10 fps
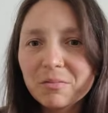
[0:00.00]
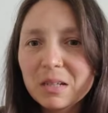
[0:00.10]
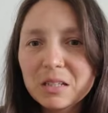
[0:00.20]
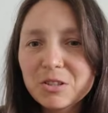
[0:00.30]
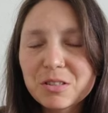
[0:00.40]

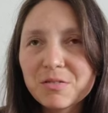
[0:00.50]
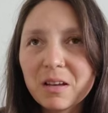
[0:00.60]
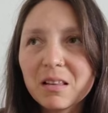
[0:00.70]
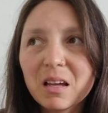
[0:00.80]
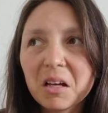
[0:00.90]
It just
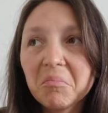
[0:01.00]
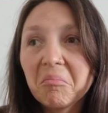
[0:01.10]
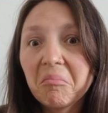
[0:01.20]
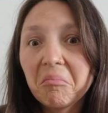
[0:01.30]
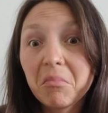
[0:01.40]
felt
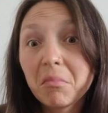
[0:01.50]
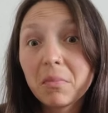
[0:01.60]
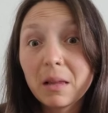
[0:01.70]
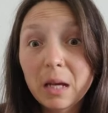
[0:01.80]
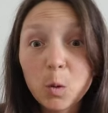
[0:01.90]

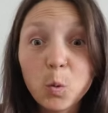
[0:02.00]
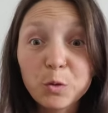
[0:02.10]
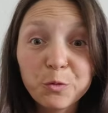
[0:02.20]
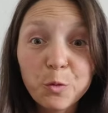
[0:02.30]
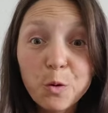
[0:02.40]
like
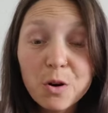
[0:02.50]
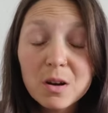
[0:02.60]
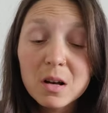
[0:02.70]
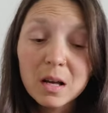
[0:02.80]
what for?